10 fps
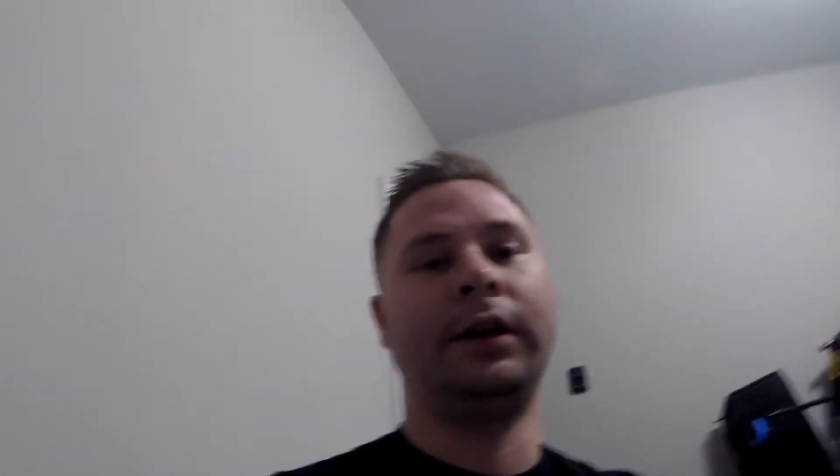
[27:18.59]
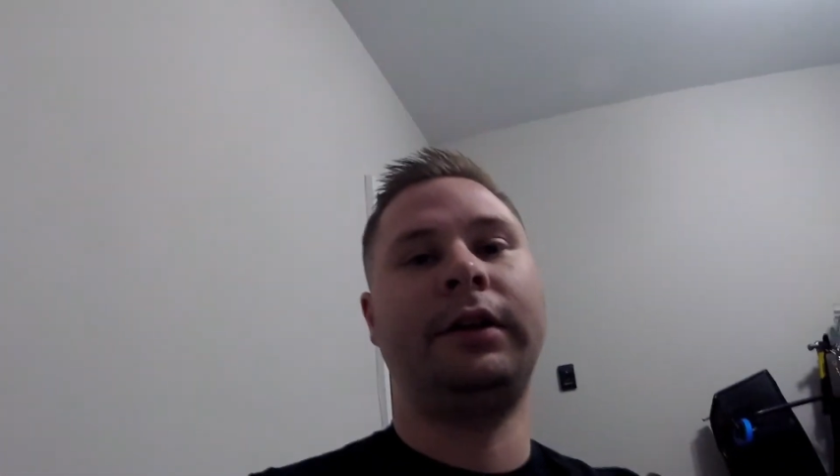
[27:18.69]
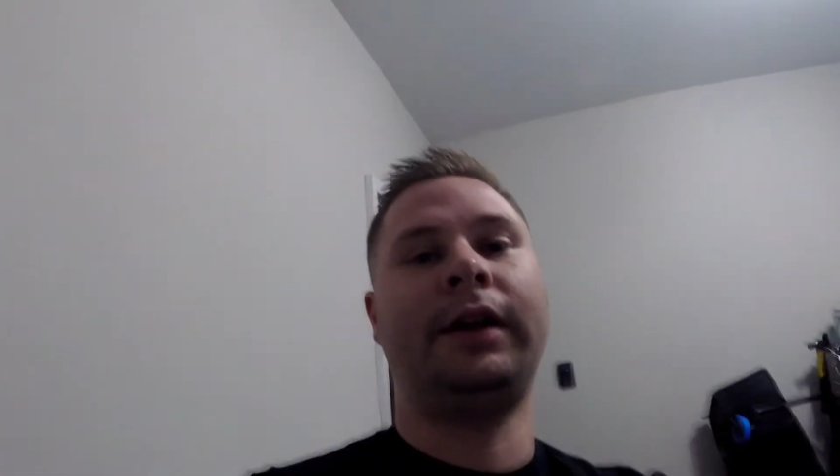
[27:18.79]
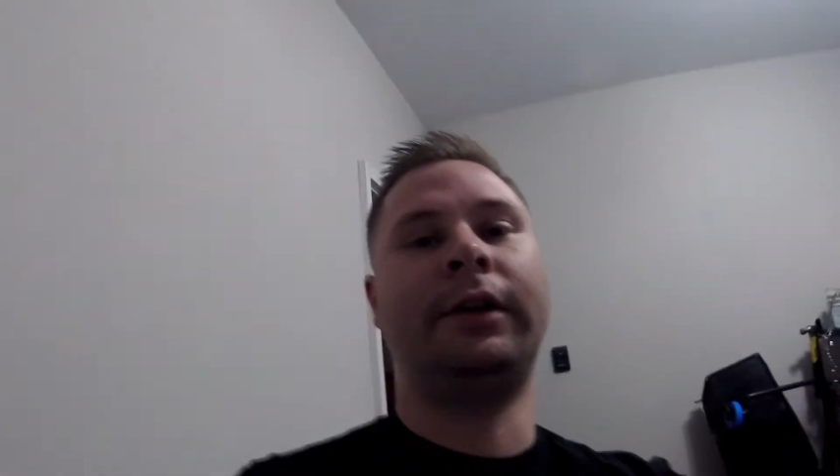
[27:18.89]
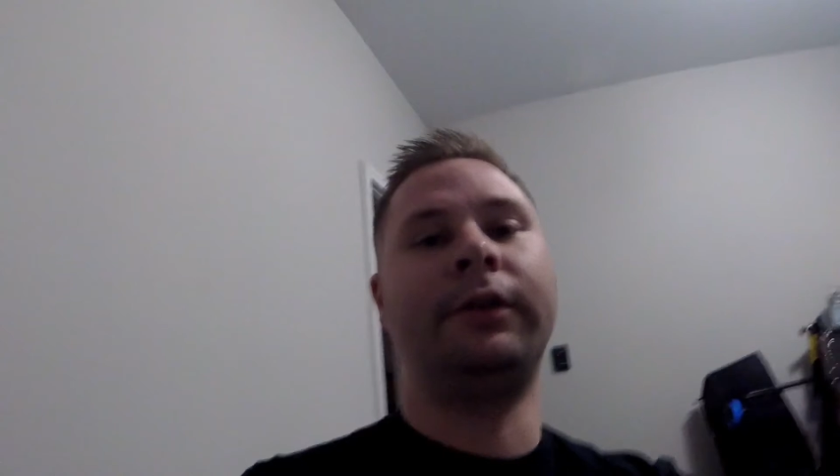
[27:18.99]

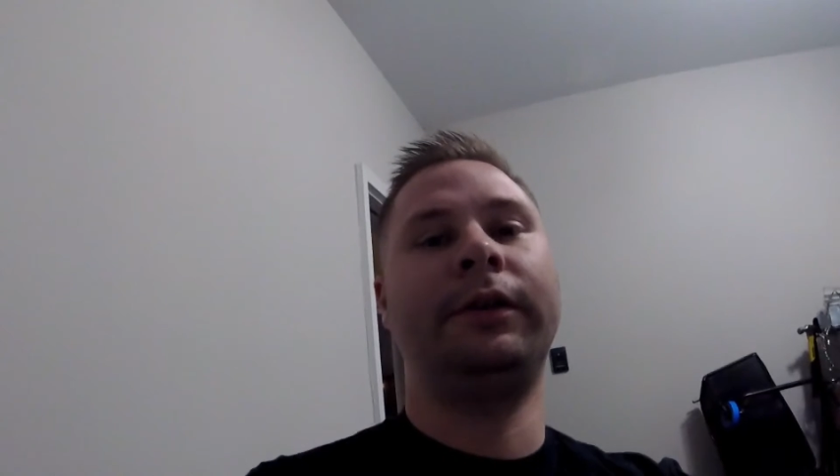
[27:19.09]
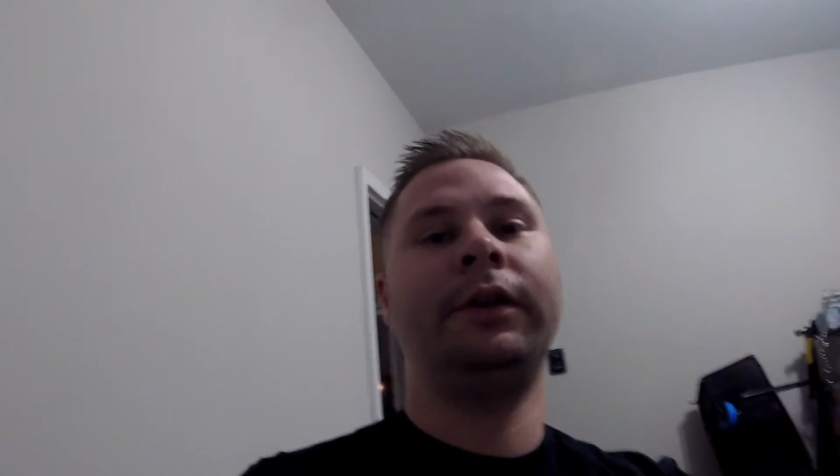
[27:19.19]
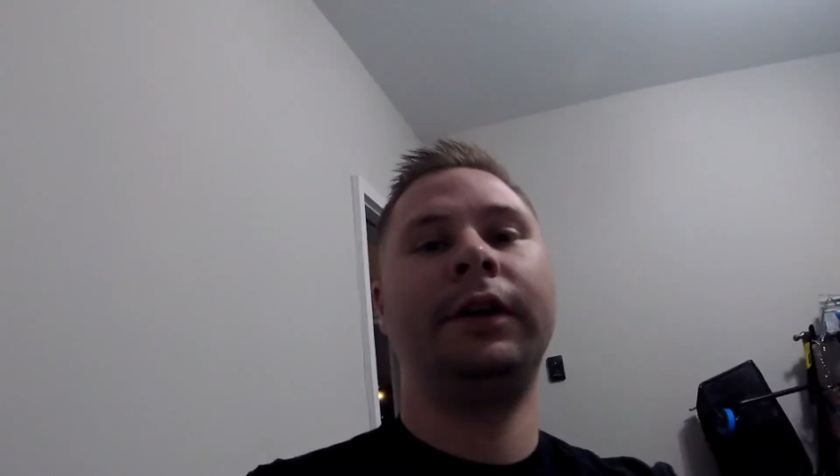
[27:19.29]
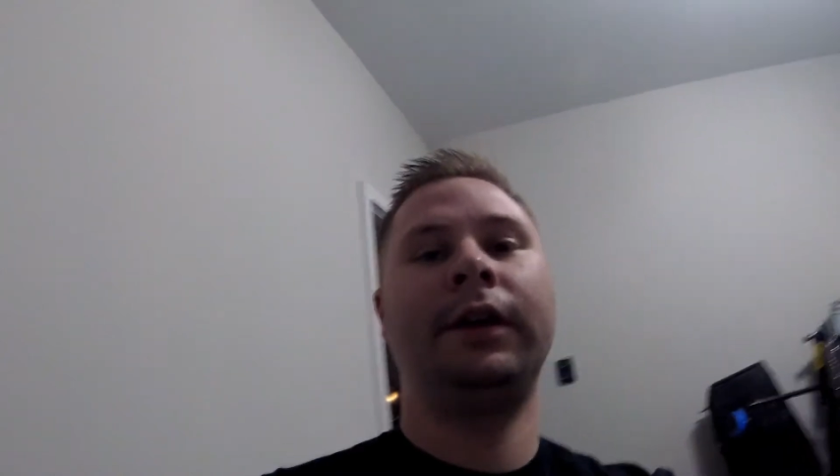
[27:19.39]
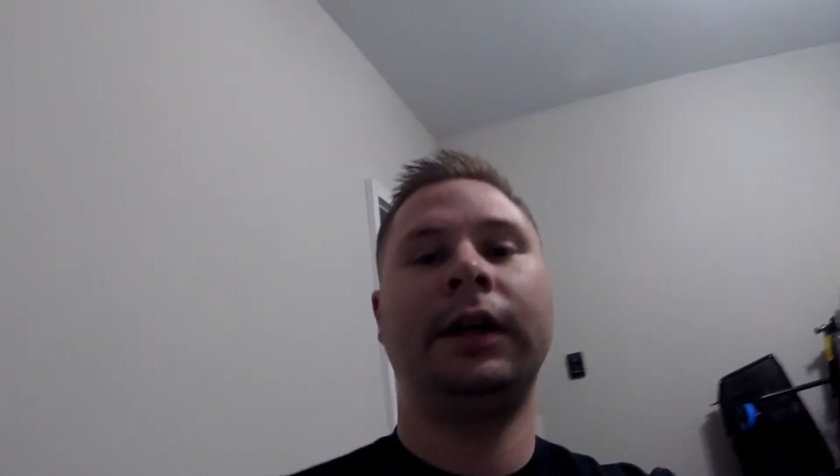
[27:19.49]
town,
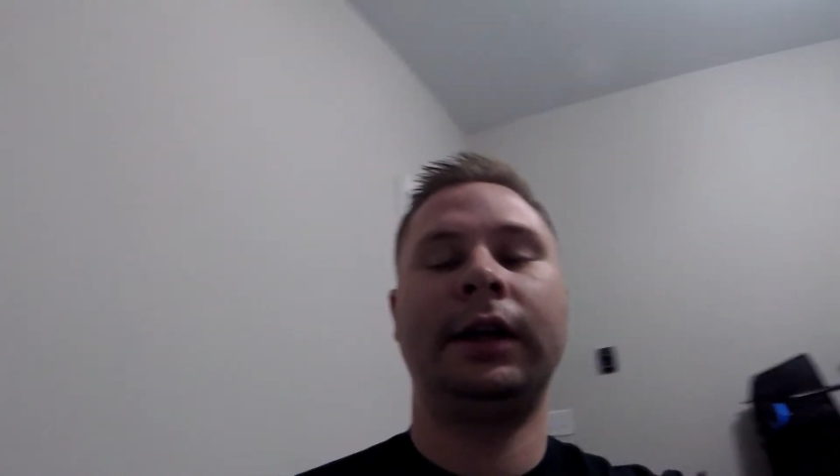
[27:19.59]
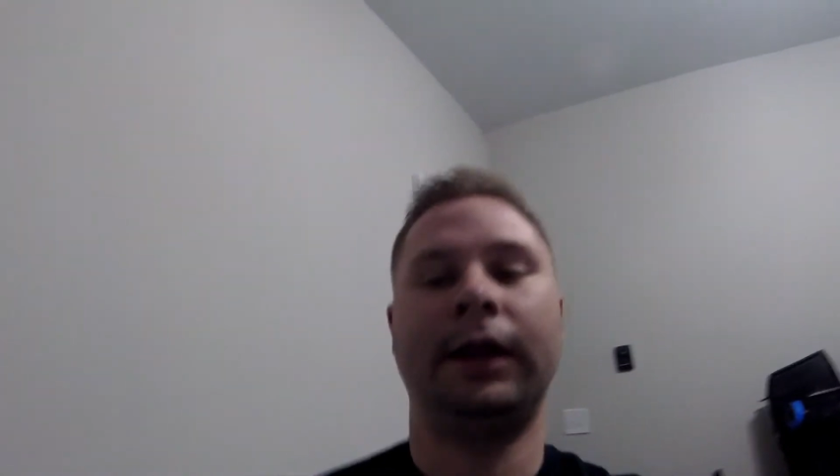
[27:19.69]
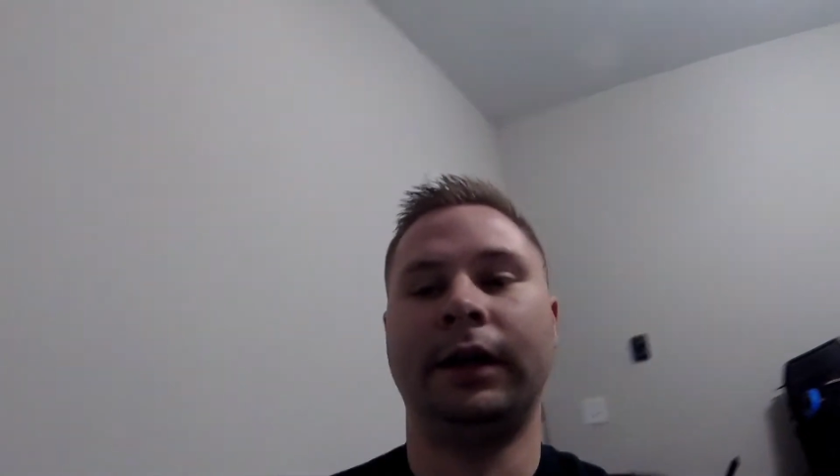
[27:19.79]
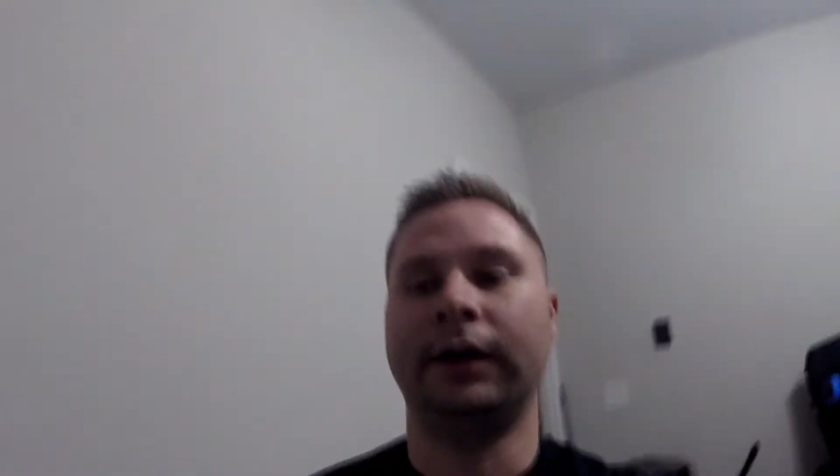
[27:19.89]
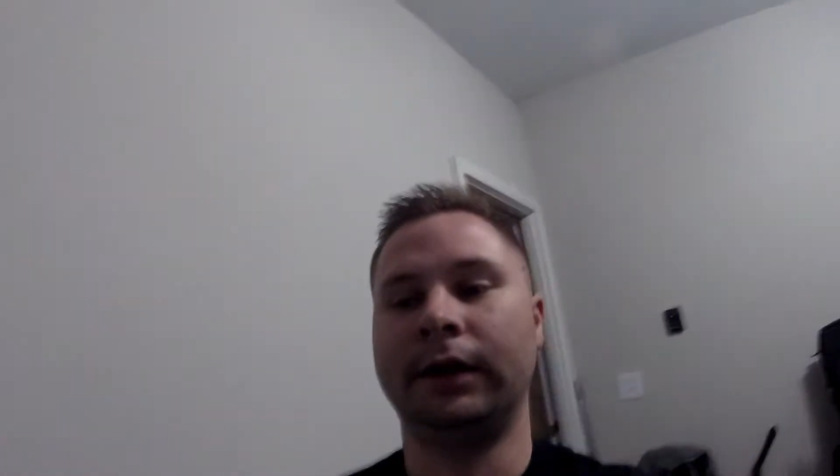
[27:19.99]

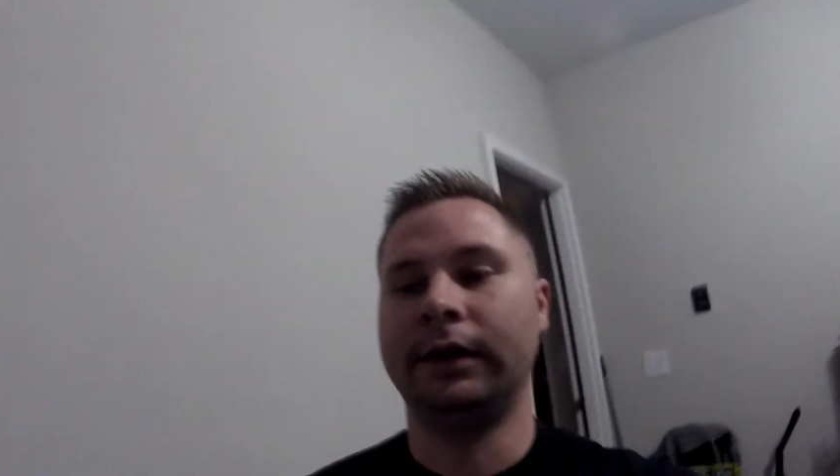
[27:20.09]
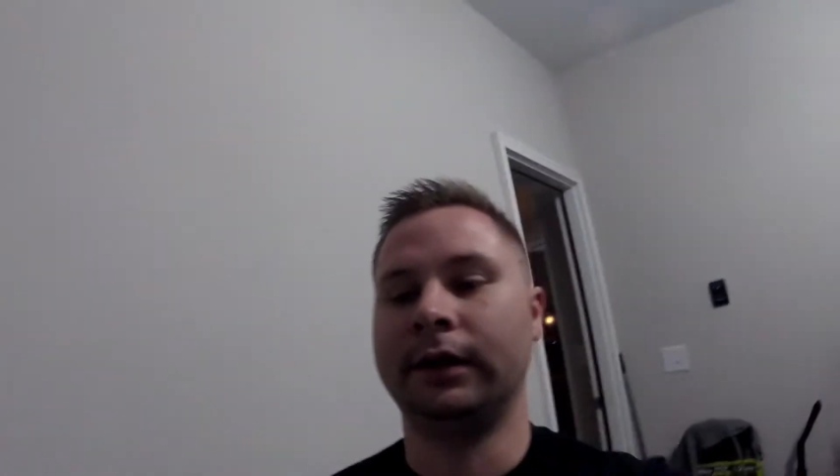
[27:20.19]
and